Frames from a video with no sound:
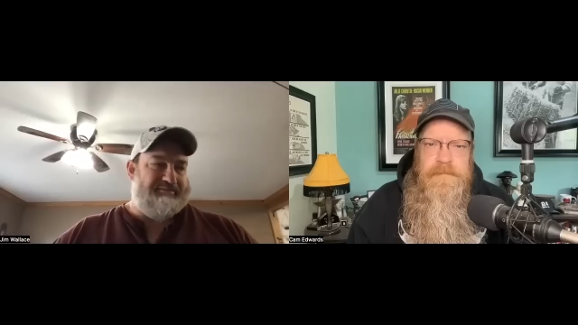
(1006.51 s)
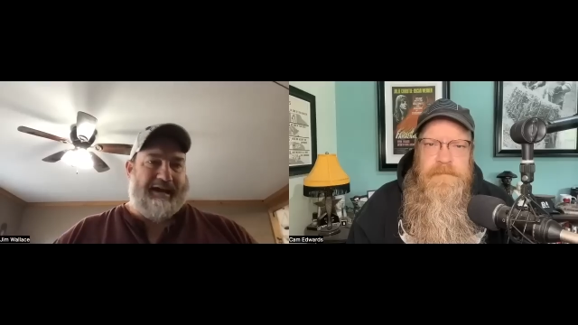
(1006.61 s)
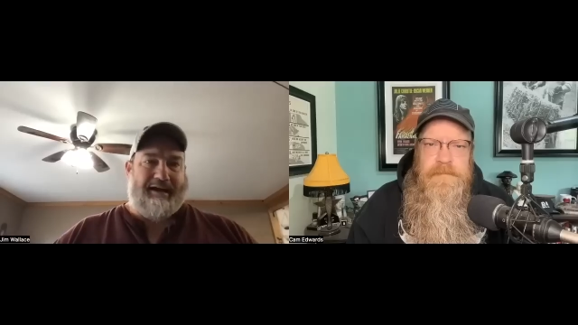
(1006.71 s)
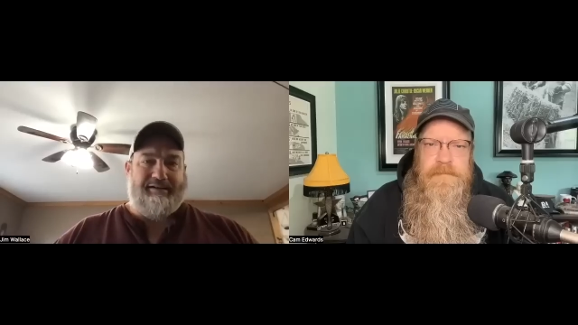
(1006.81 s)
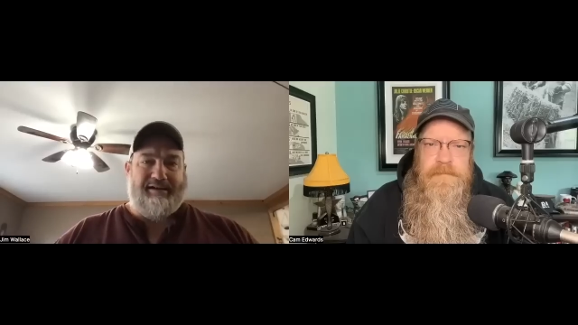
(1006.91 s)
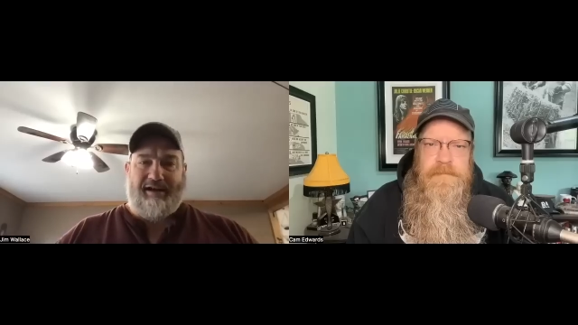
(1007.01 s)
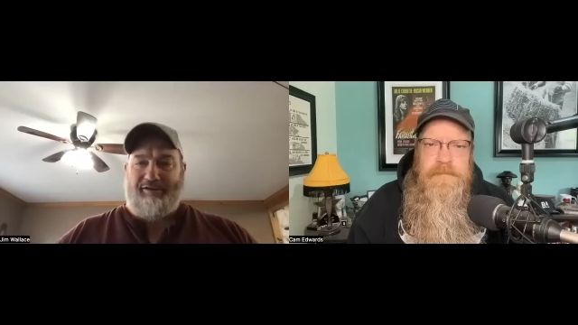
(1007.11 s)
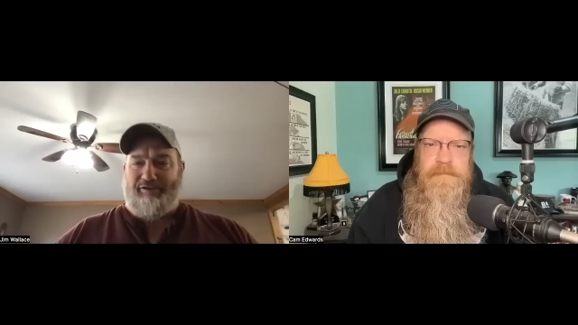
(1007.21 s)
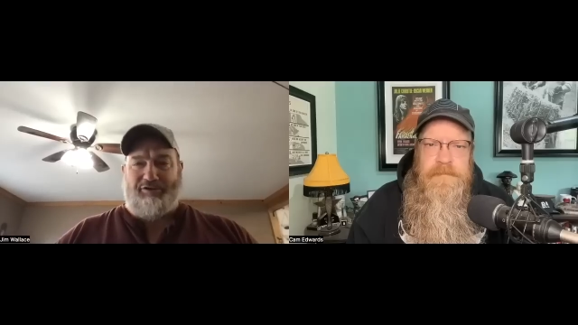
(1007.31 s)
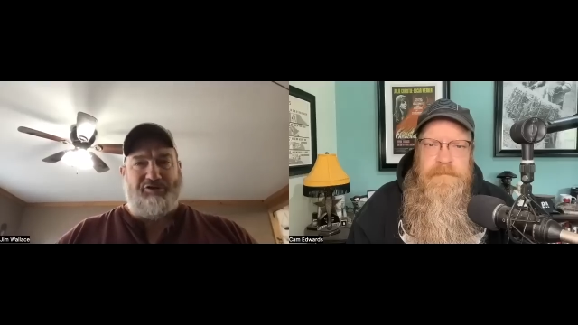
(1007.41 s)
Speaker 1: at
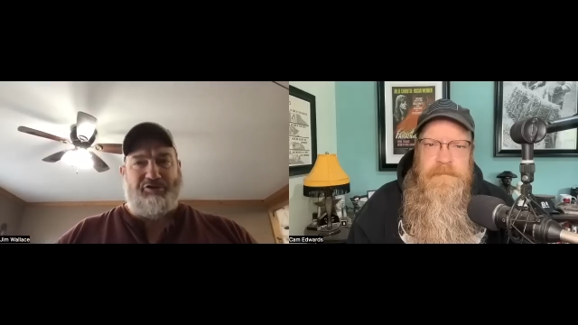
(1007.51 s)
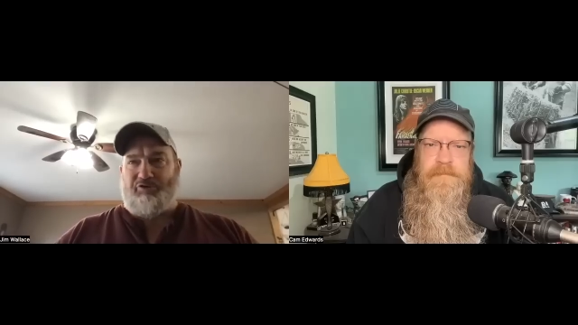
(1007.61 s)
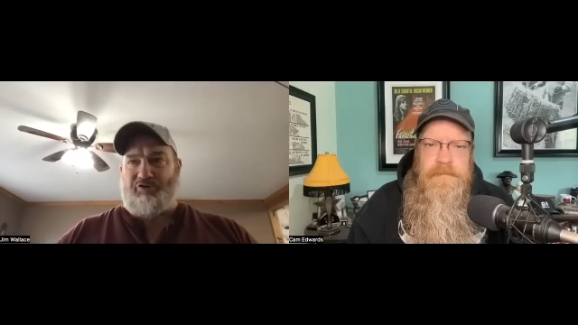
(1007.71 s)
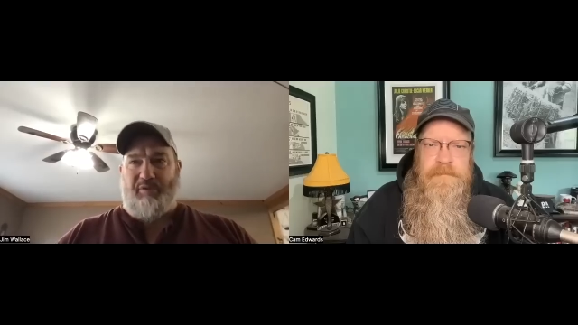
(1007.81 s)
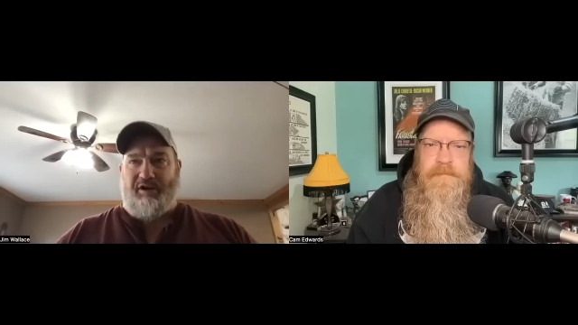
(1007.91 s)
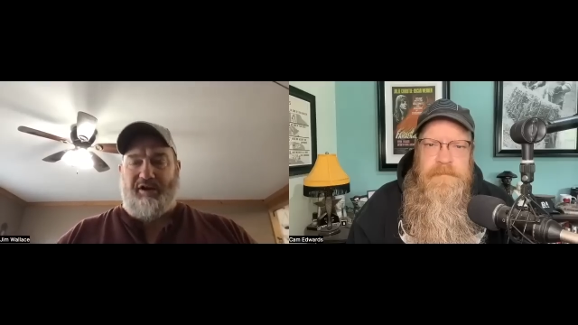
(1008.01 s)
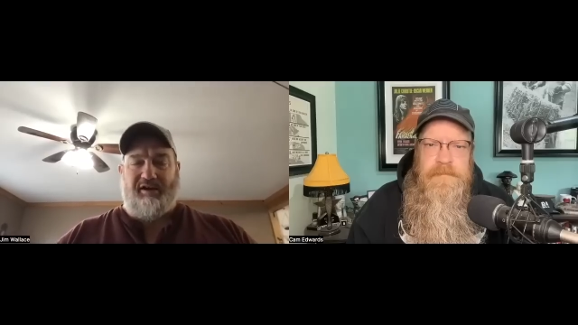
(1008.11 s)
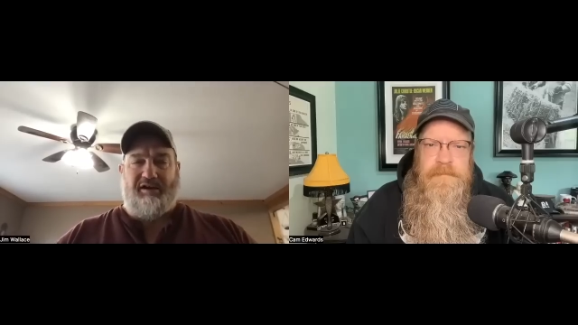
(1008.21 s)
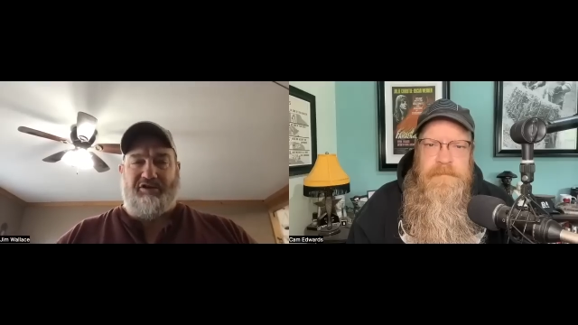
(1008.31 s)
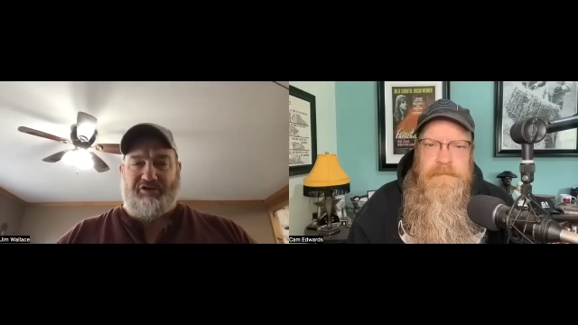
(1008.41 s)
night on social
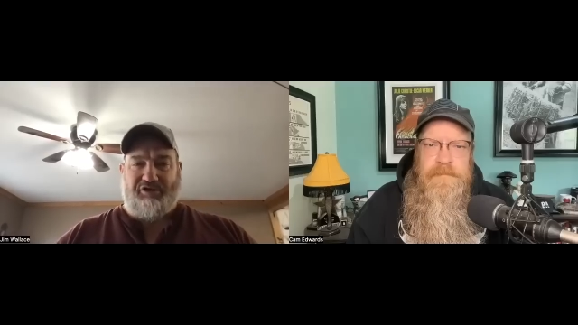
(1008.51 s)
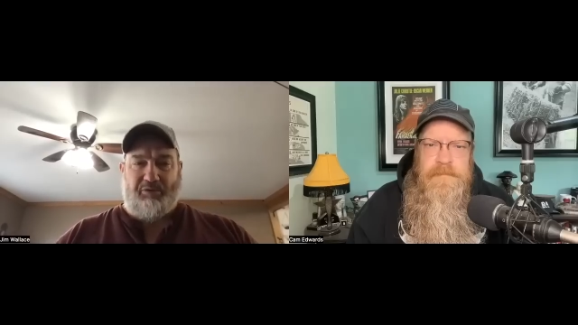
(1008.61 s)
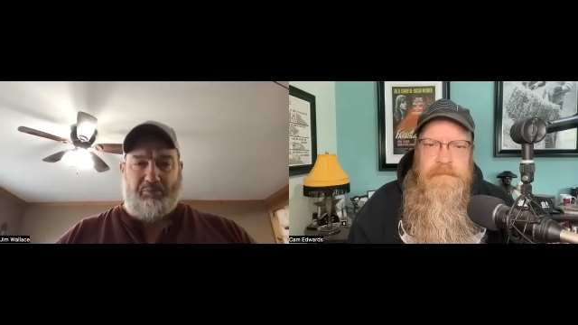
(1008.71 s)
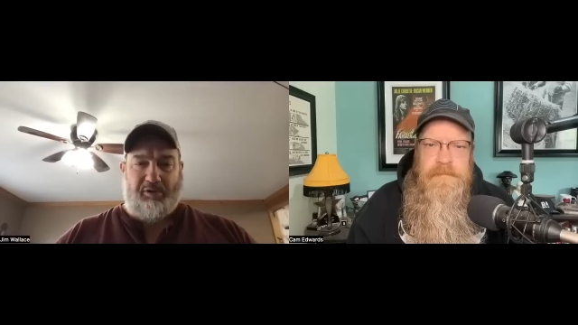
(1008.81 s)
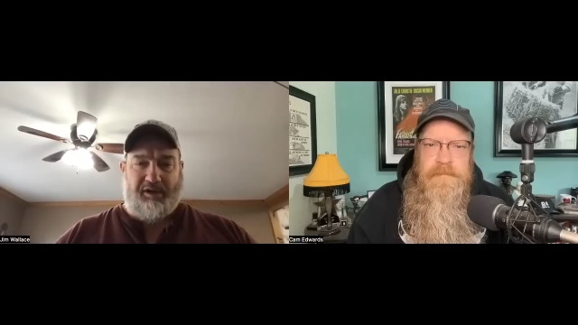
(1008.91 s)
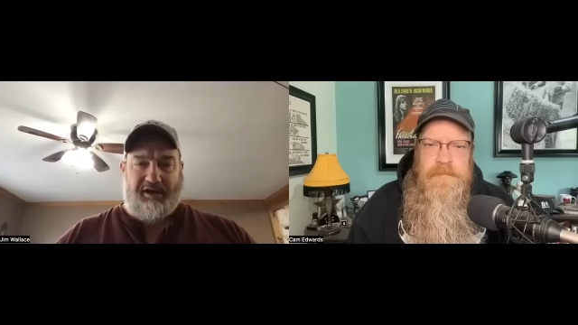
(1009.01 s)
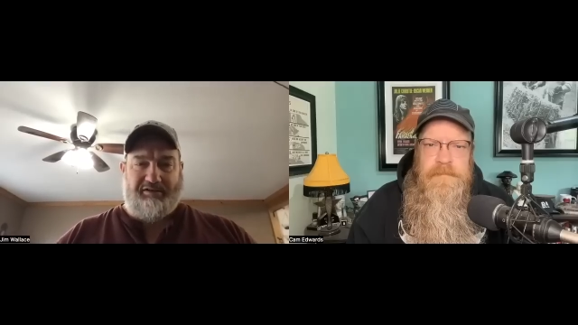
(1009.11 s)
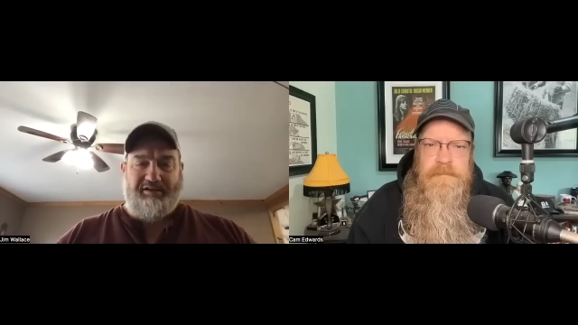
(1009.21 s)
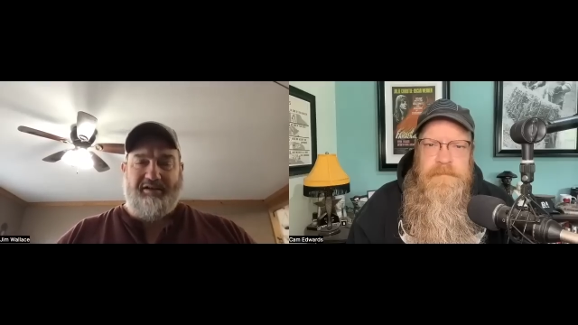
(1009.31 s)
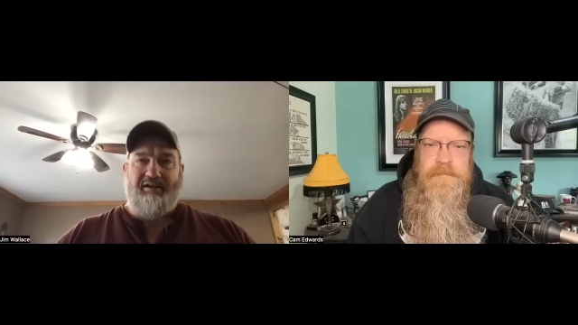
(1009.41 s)
media and just
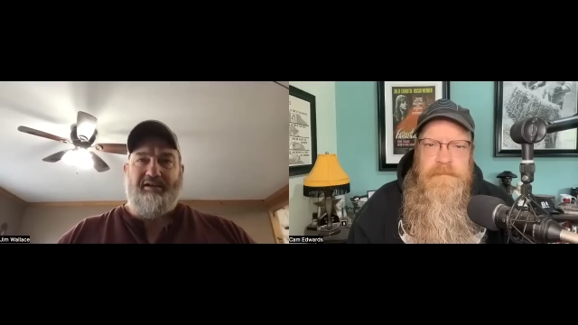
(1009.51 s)
complain.